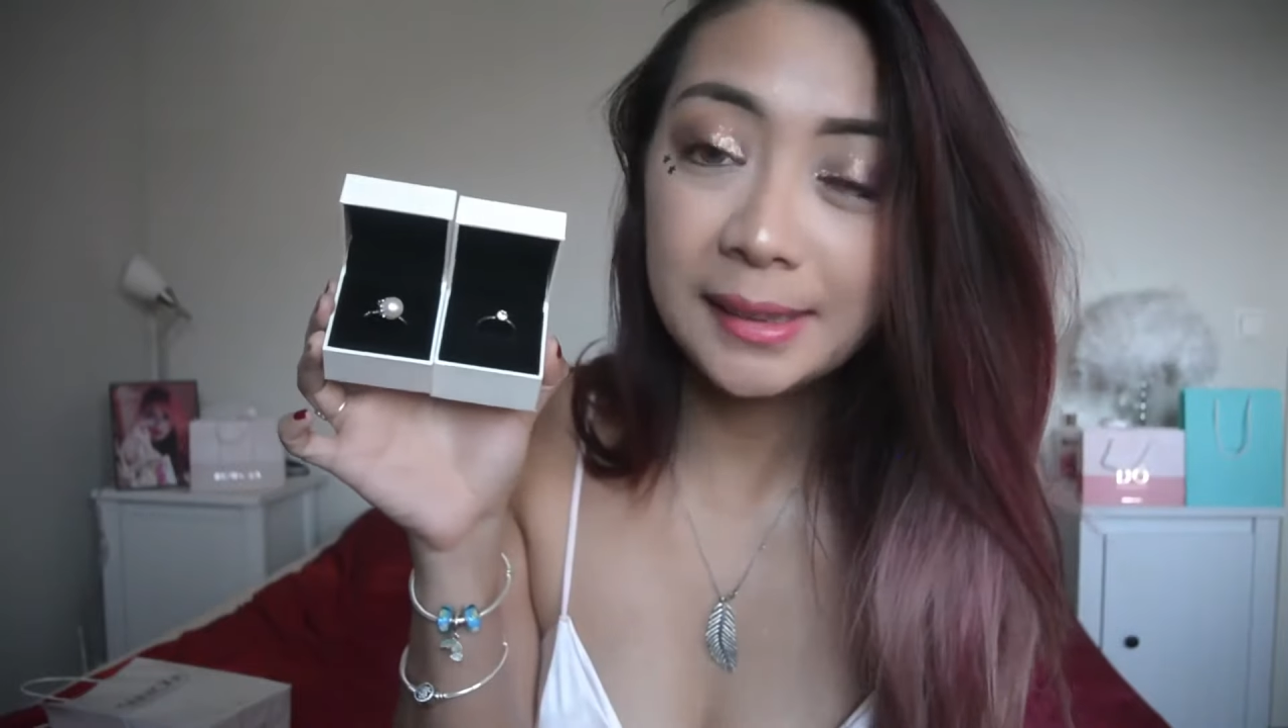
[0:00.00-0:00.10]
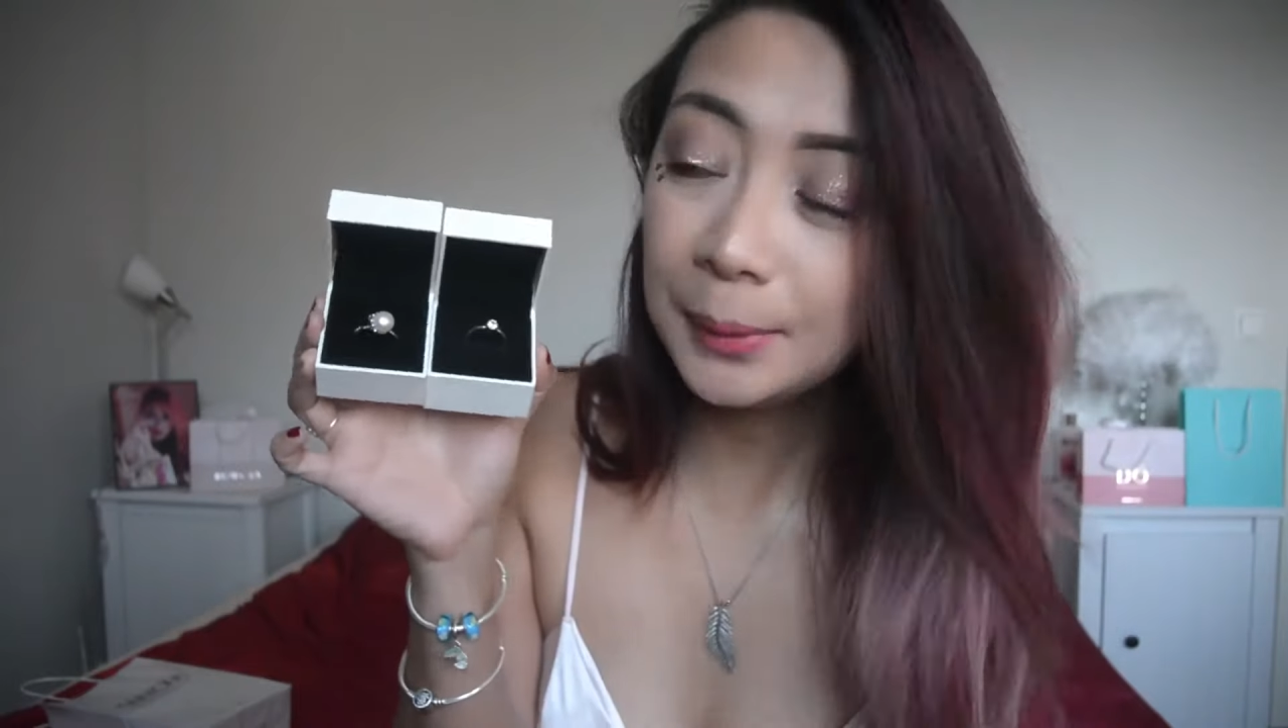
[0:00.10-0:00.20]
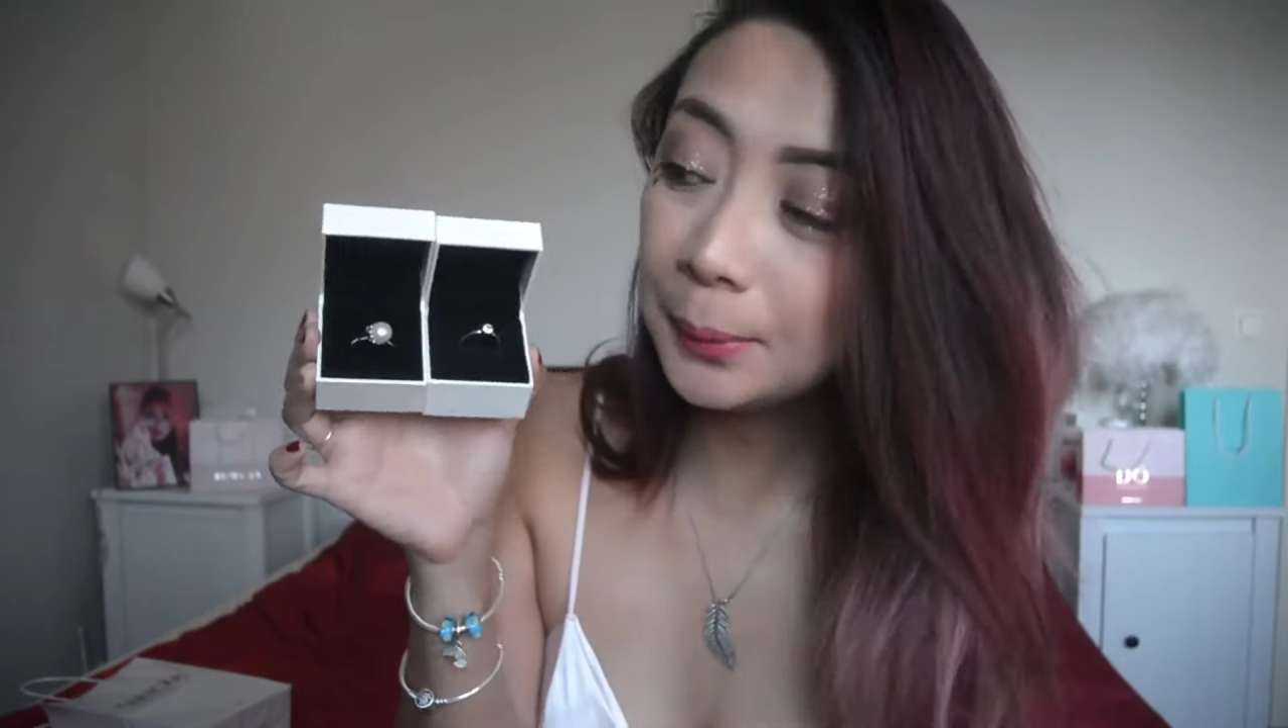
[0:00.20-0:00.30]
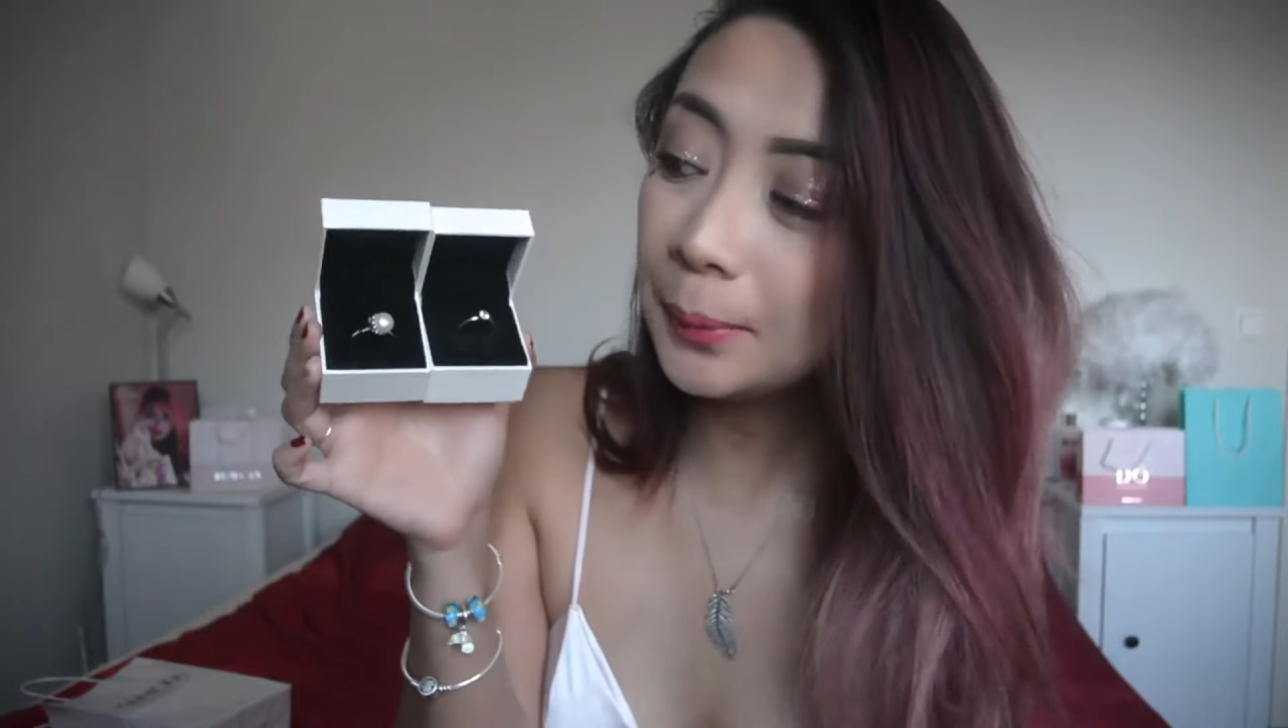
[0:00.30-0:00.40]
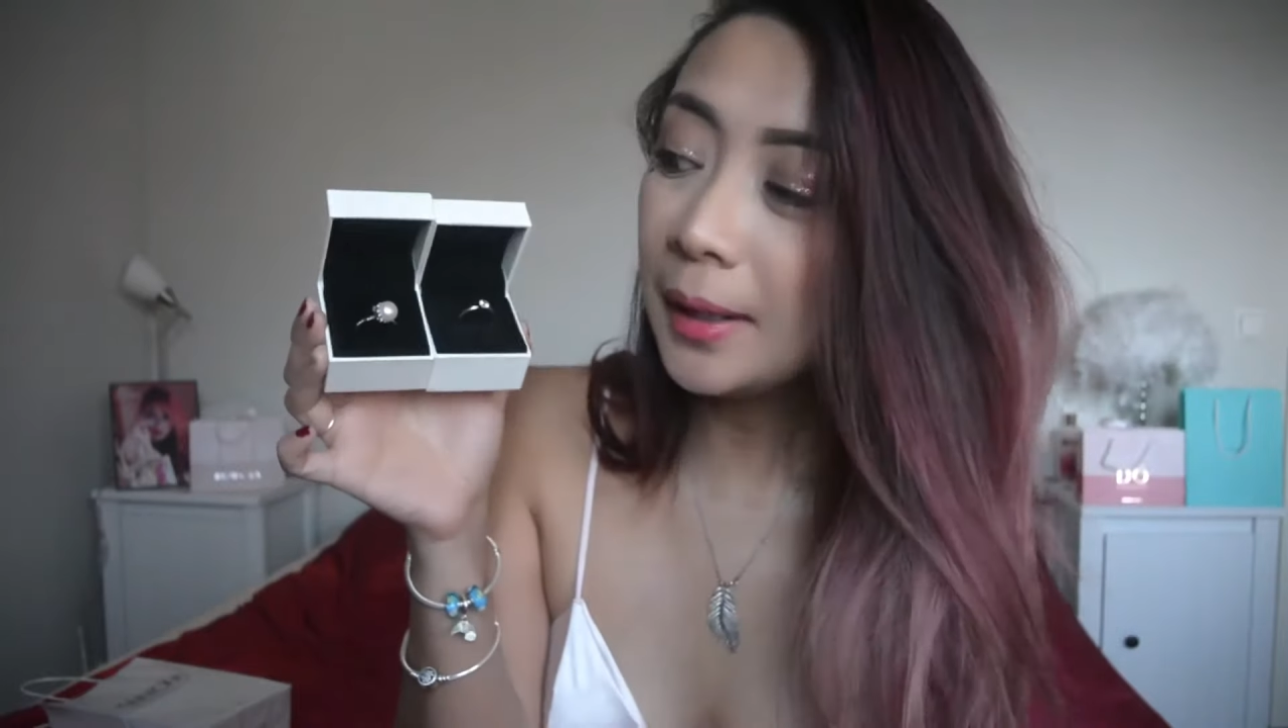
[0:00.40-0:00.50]

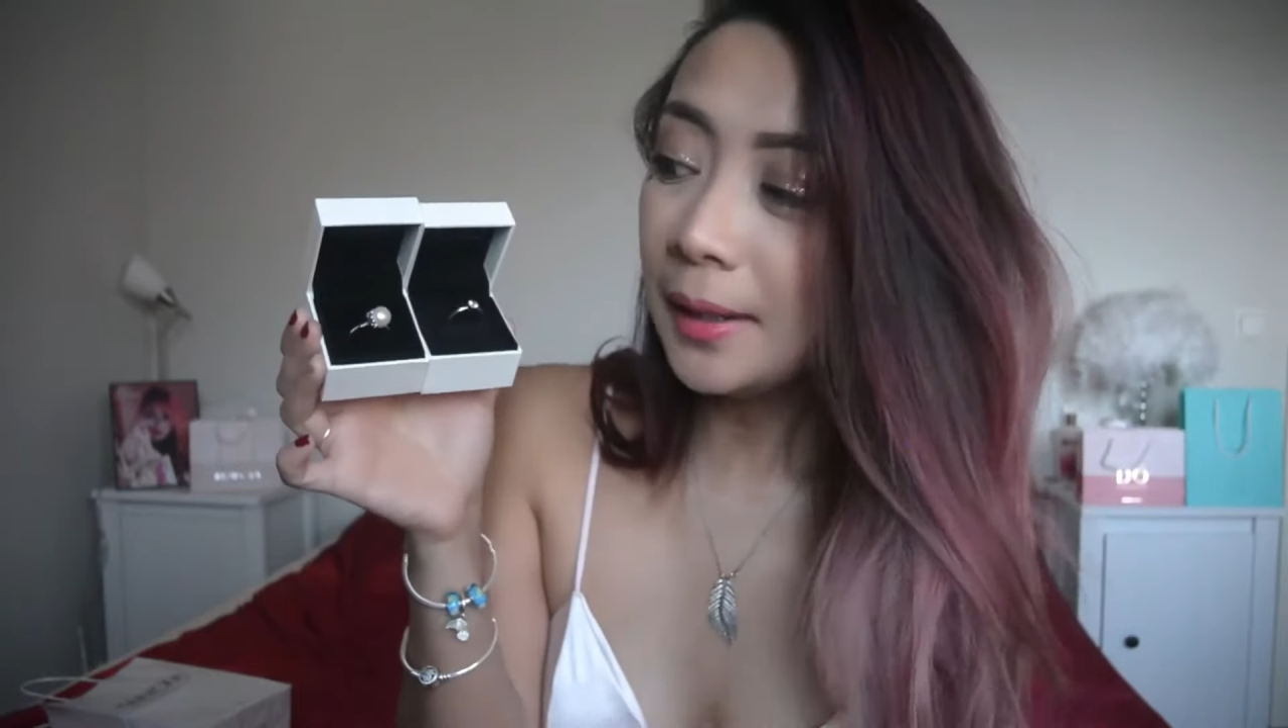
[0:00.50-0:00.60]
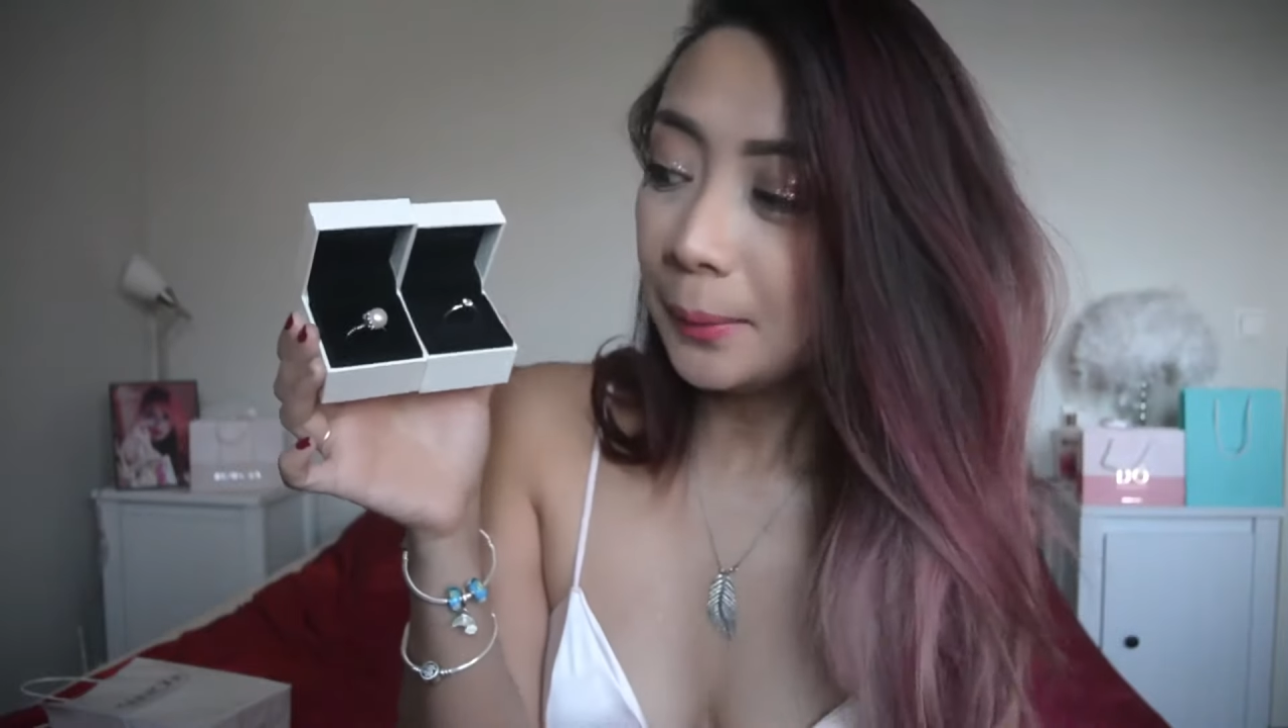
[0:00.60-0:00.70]
two